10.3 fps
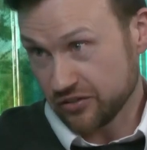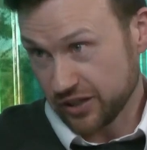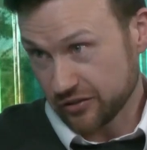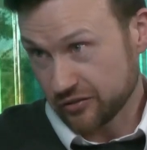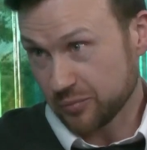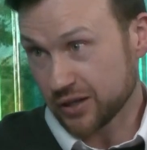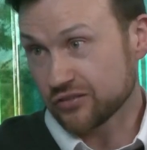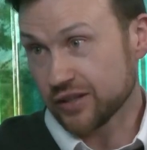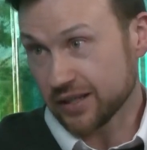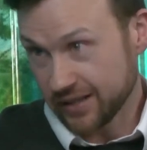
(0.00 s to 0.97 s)
years,
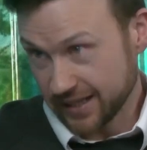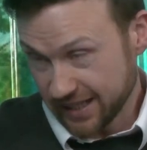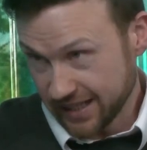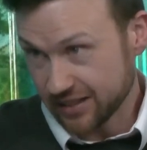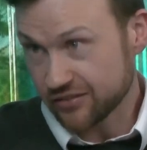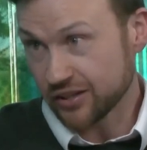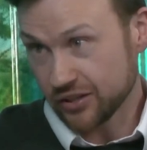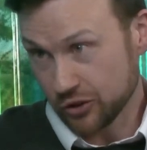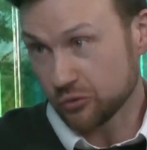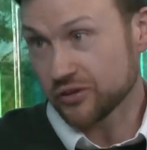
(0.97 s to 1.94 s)
because they need to
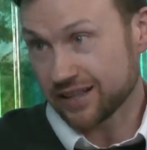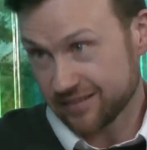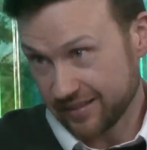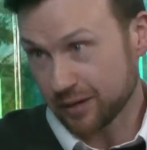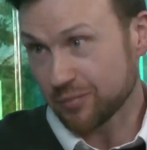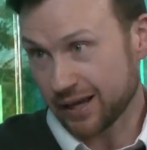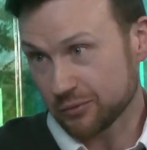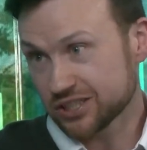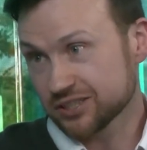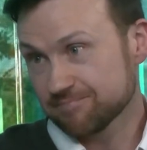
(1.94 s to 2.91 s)
use that same
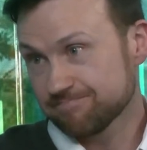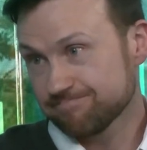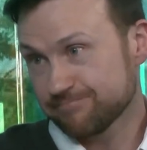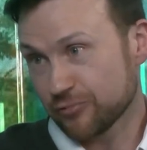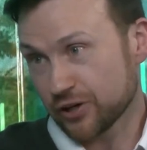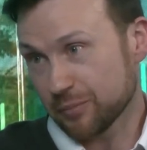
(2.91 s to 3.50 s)
language for their